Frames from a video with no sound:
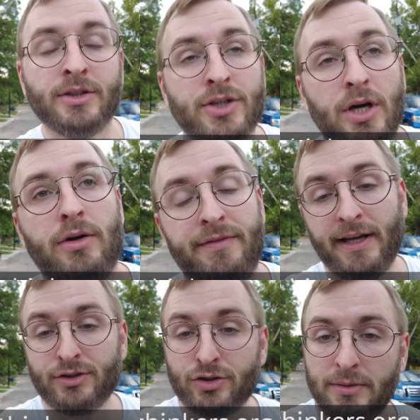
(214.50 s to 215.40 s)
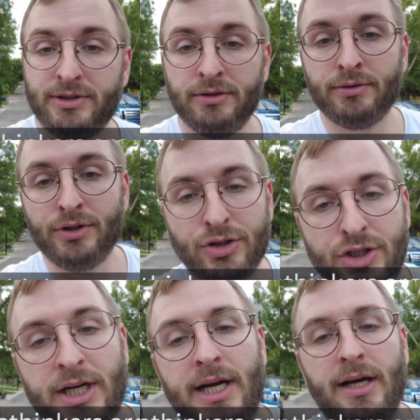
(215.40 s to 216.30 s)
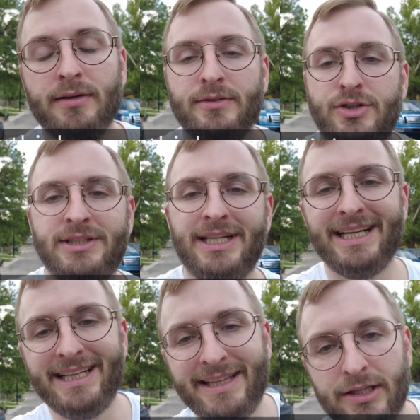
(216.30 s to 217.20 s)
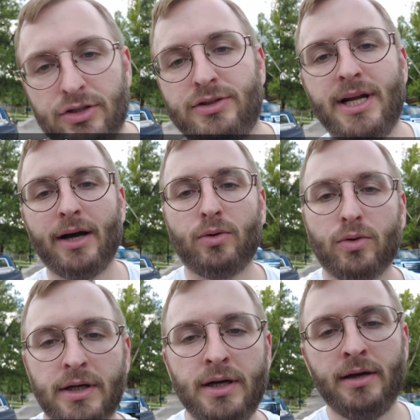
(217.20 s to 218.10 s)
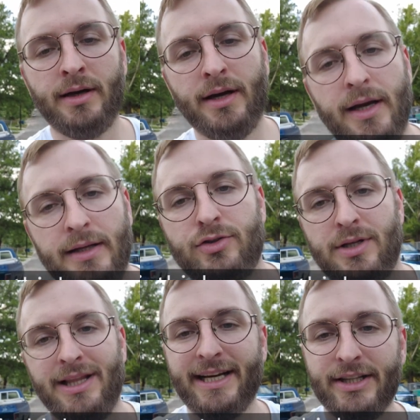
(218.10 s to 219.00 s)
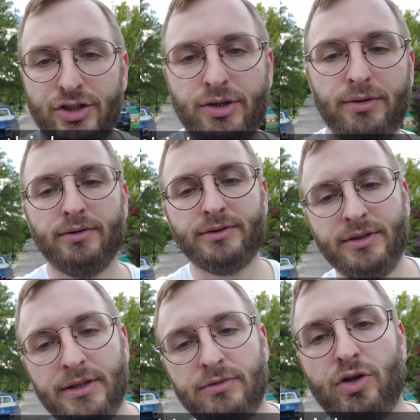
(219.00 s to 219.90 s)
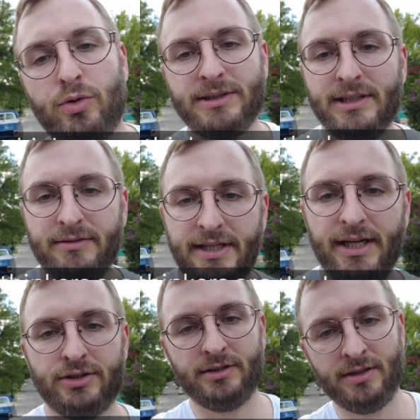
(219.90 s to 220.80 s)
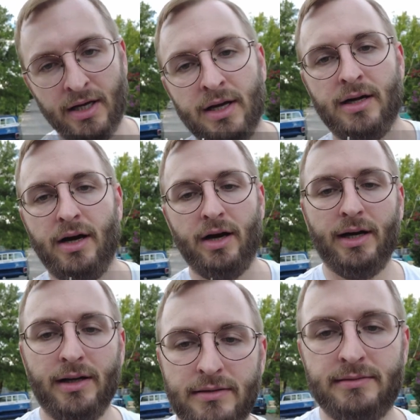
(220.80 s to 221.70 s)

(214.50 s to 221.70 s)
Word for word: So if that describes you, you should check it out. It's just indiethinkers.org, and there's a link in the show notes. You can request an invitation. All right.